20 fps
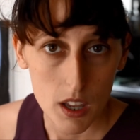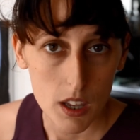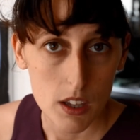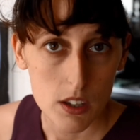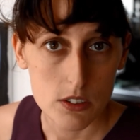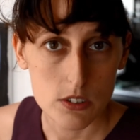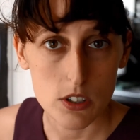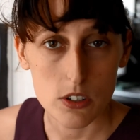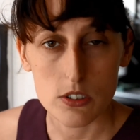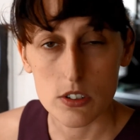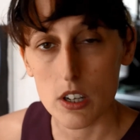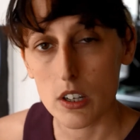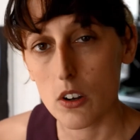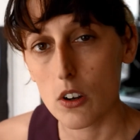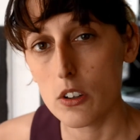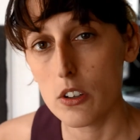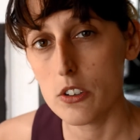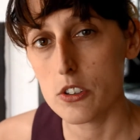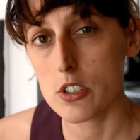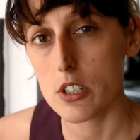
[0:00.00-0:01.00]
So
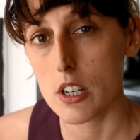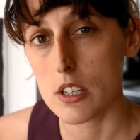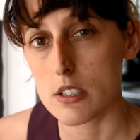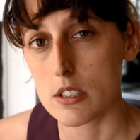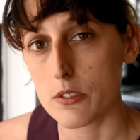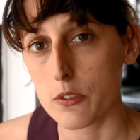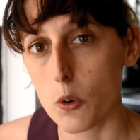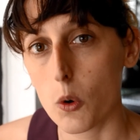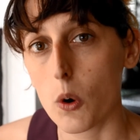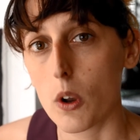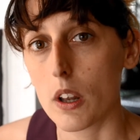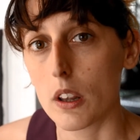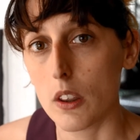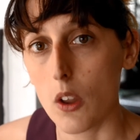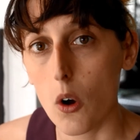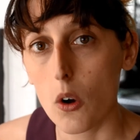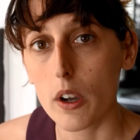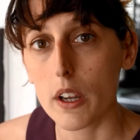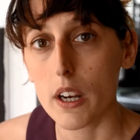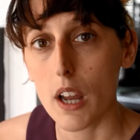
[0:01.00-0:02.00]
psychology has fought
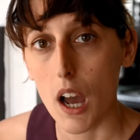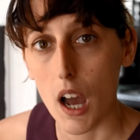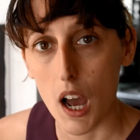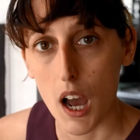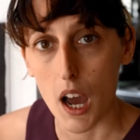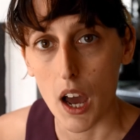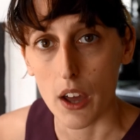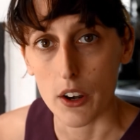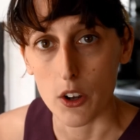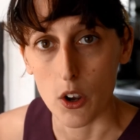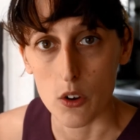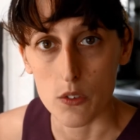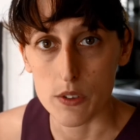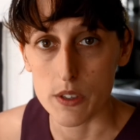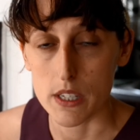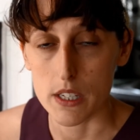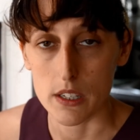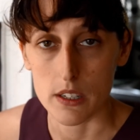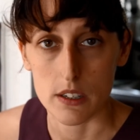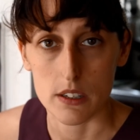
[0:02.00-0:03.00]
long and hard over the
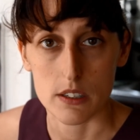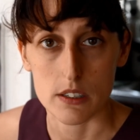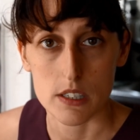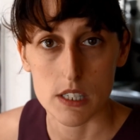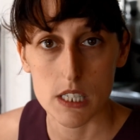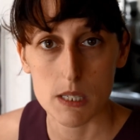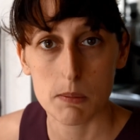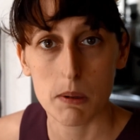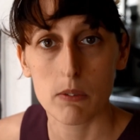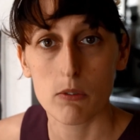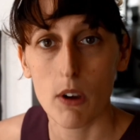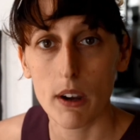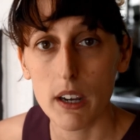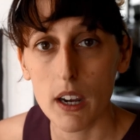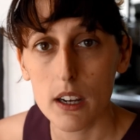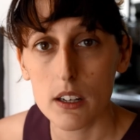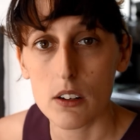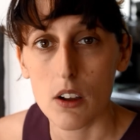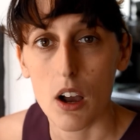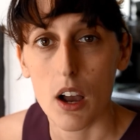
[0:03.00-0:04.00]
years to be
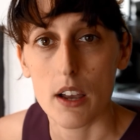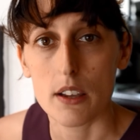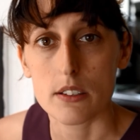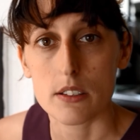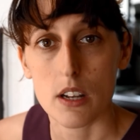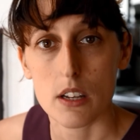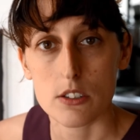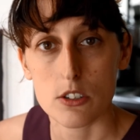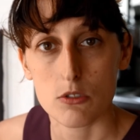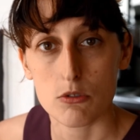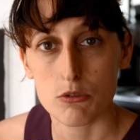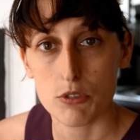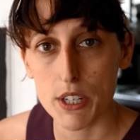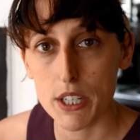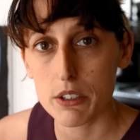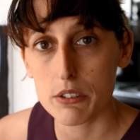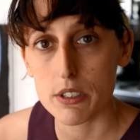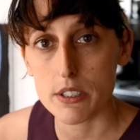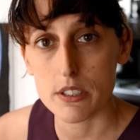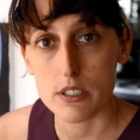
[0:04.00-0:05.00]
recognised as a
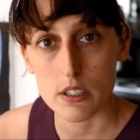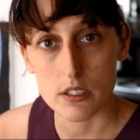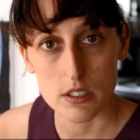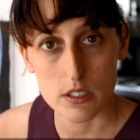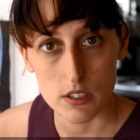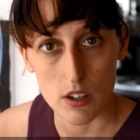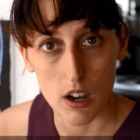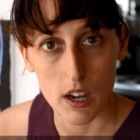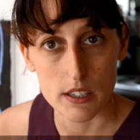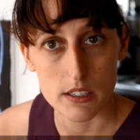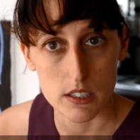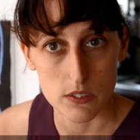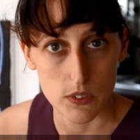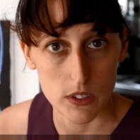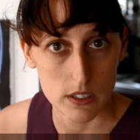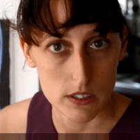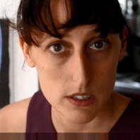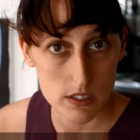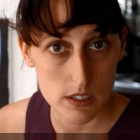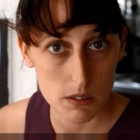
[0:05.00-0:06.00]
rigorous
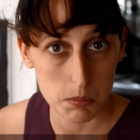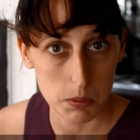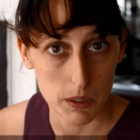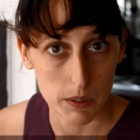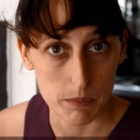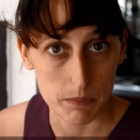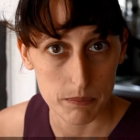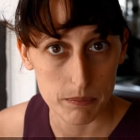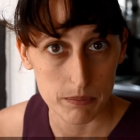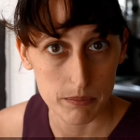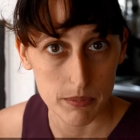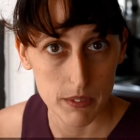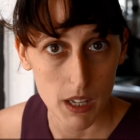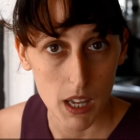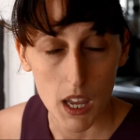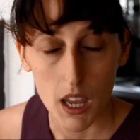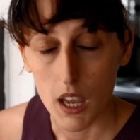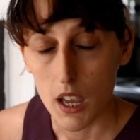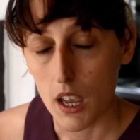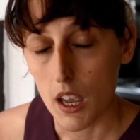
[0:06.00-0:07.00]
scientific discipline.
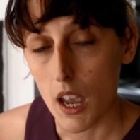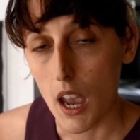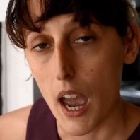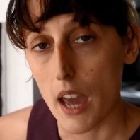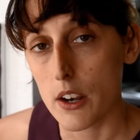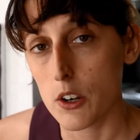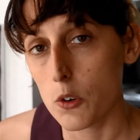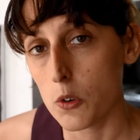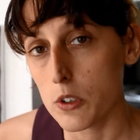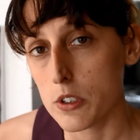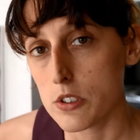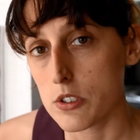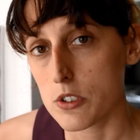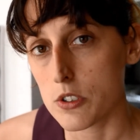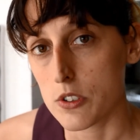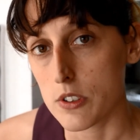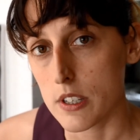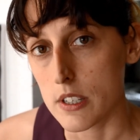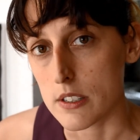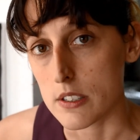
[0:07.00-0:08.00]
And in order to
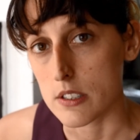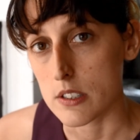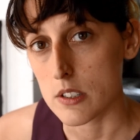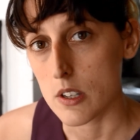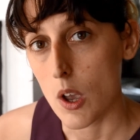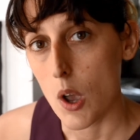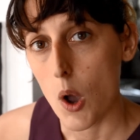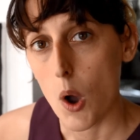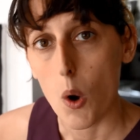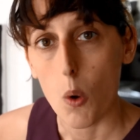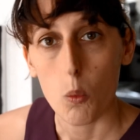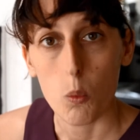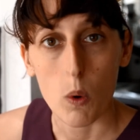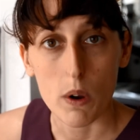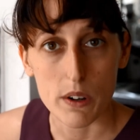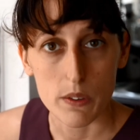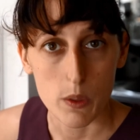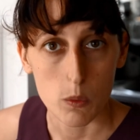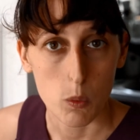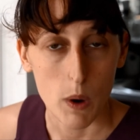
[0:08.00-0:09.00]
do this, one
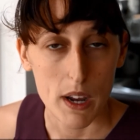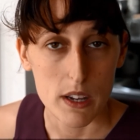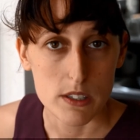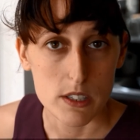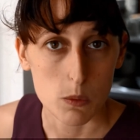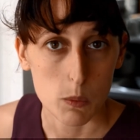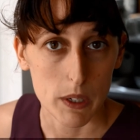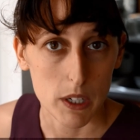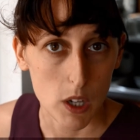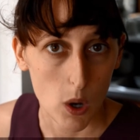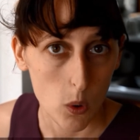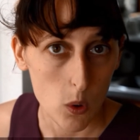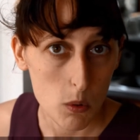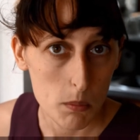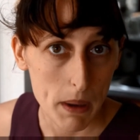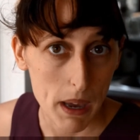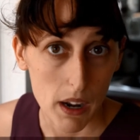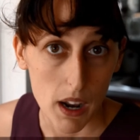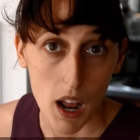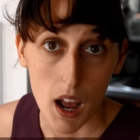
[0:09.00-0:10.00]
of the ways that we go
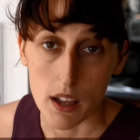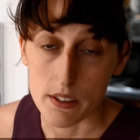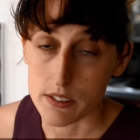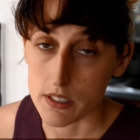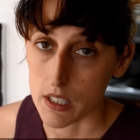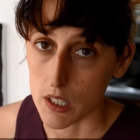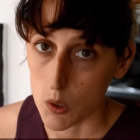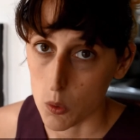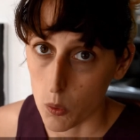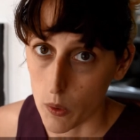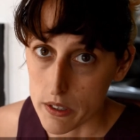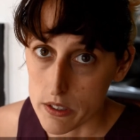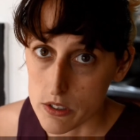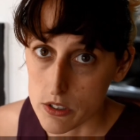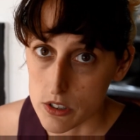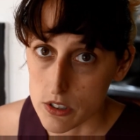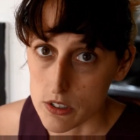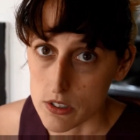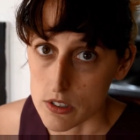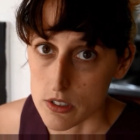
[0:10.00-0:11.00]
about asking
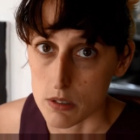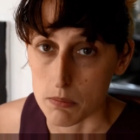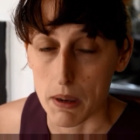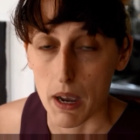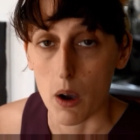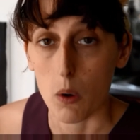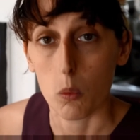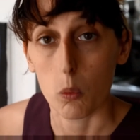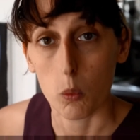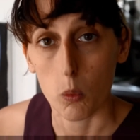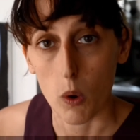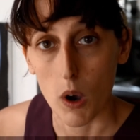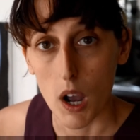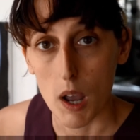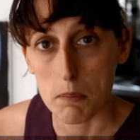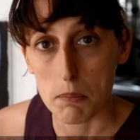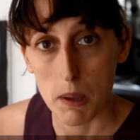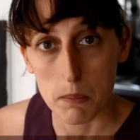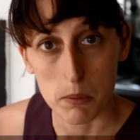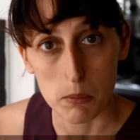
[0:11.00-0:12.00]
questions about why
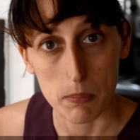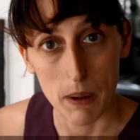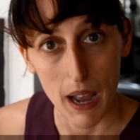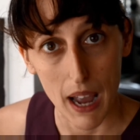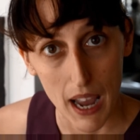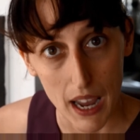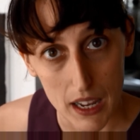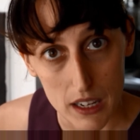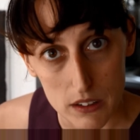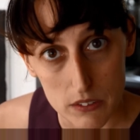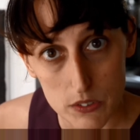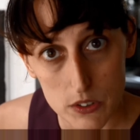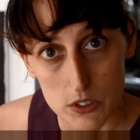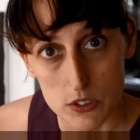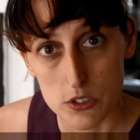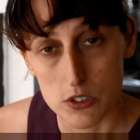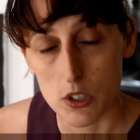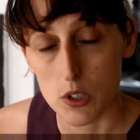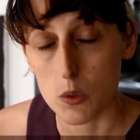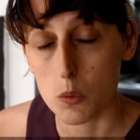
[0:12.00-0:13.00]
people behave in a
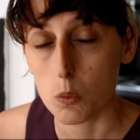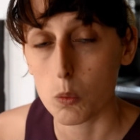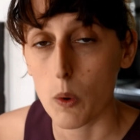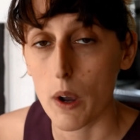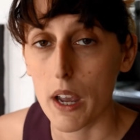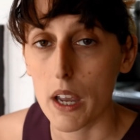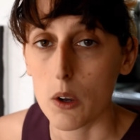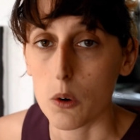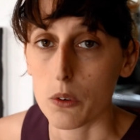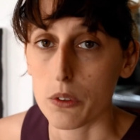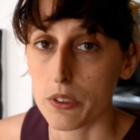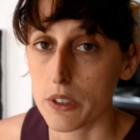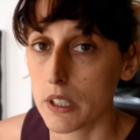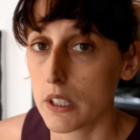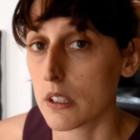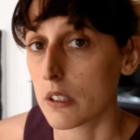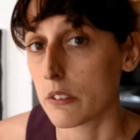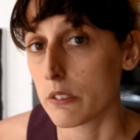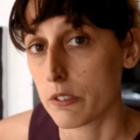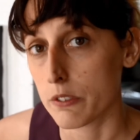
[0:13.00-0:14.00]
certain way or think
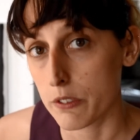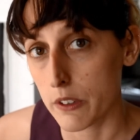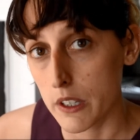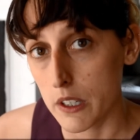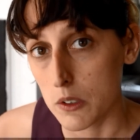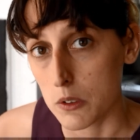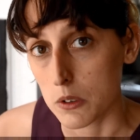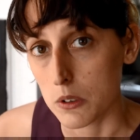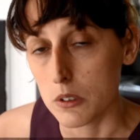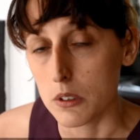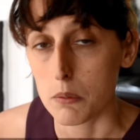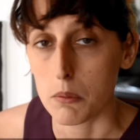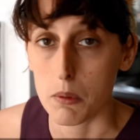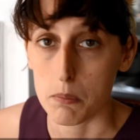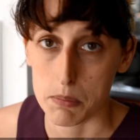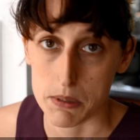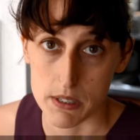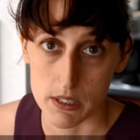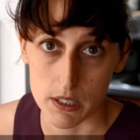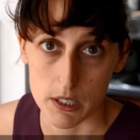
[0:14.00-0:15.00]
and feel in
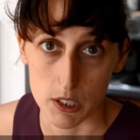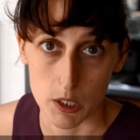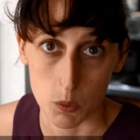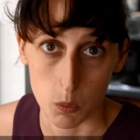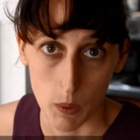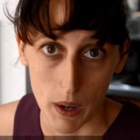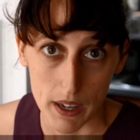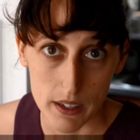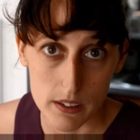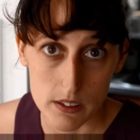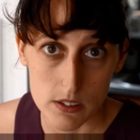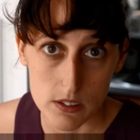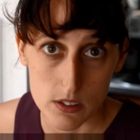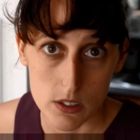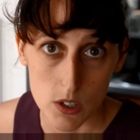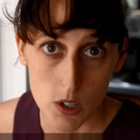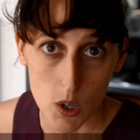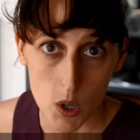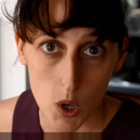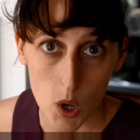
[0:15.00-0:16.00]
particular
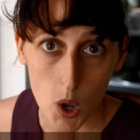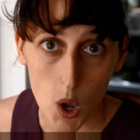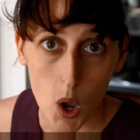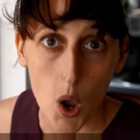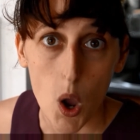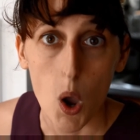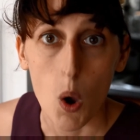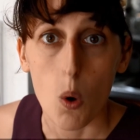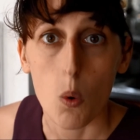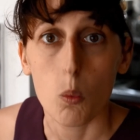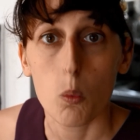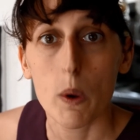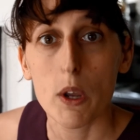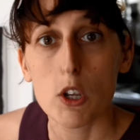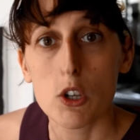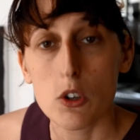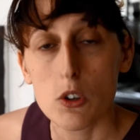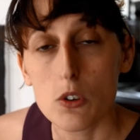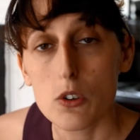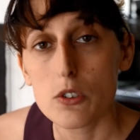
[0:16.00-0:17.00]
ways, we
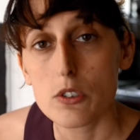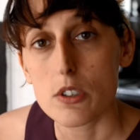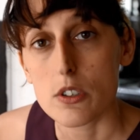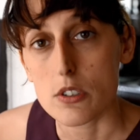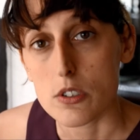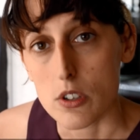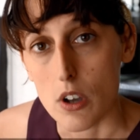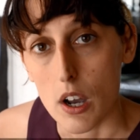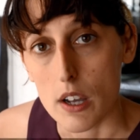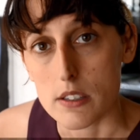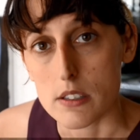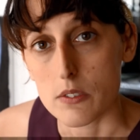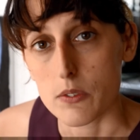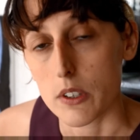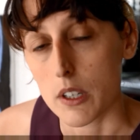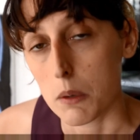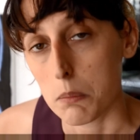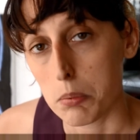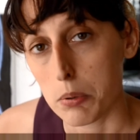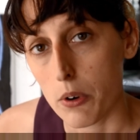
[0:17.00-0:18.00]
use the scientific
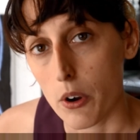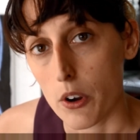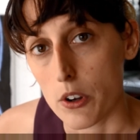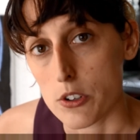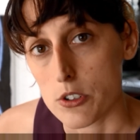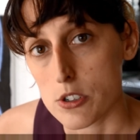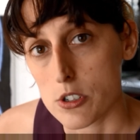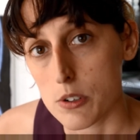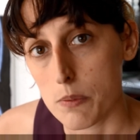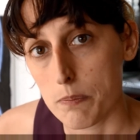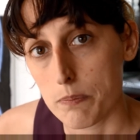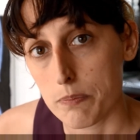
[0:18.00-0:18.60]
approach.